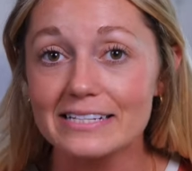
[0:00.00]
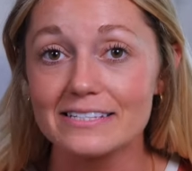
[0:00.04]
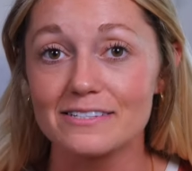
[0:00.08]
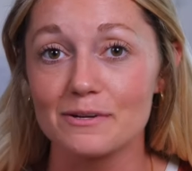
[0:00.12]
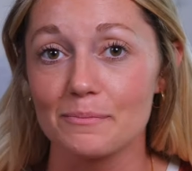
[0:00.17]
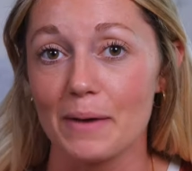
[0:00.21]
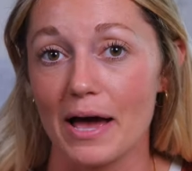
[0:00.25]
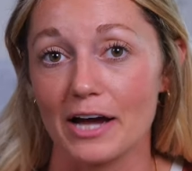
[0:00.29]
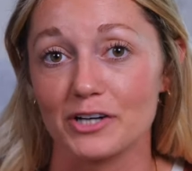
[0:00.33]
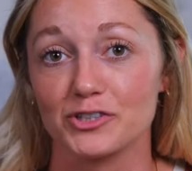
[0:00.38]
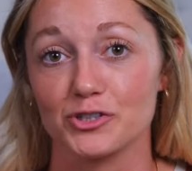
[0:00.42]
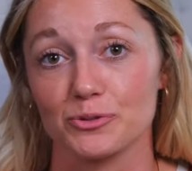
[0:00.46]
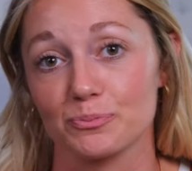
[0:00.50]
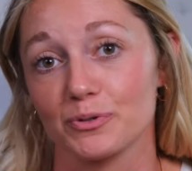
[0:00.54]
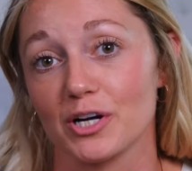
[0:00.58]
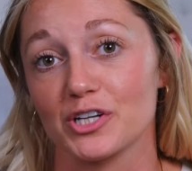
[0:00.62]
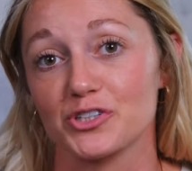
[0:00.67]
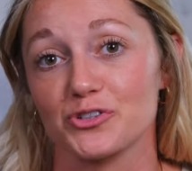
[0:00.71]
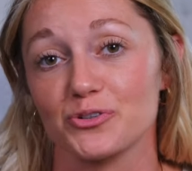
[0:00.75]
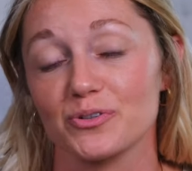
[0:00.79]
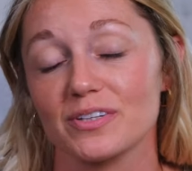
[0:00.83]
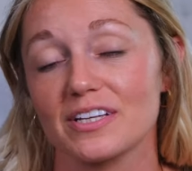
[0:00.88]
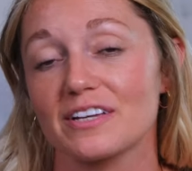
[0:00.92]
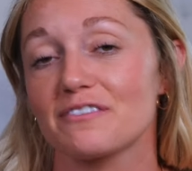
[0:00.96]
some extra
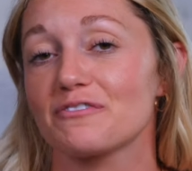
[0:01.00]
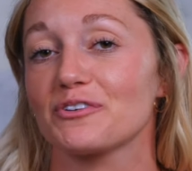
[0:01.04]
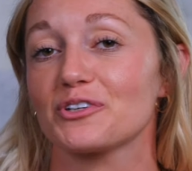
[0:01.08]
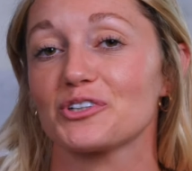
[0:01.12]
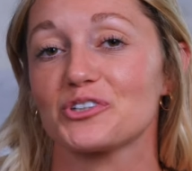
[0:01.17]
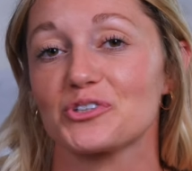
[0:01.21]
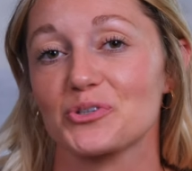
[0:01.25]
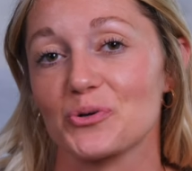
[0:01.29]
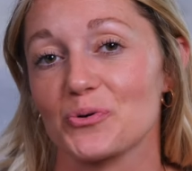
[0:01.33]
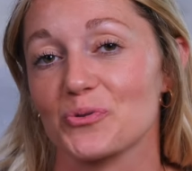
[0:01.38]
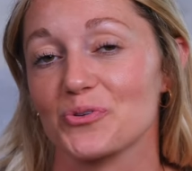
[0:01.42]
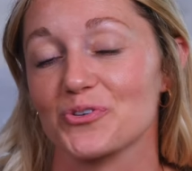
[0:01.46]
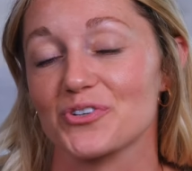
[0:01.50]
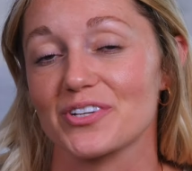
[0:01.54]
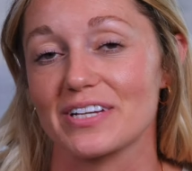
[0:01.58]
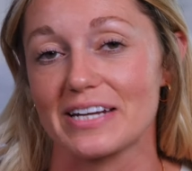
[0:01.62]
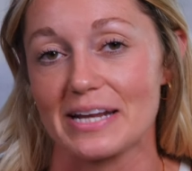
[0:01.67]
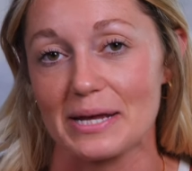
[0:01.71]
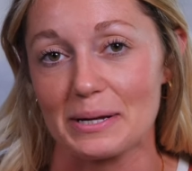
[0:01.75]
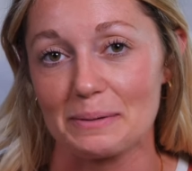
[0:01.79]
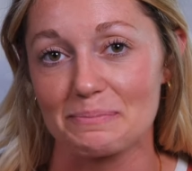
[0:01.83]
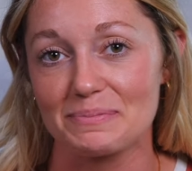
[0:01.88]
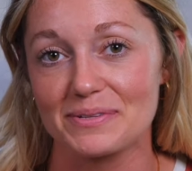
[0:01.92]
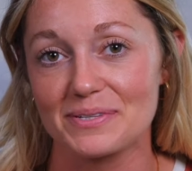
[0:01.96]
pressure relief for your shoulders
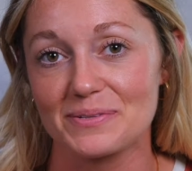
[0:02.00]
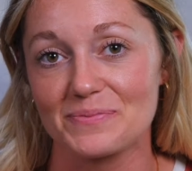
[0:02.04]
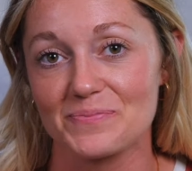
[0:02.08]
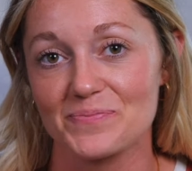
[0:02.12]
and hips.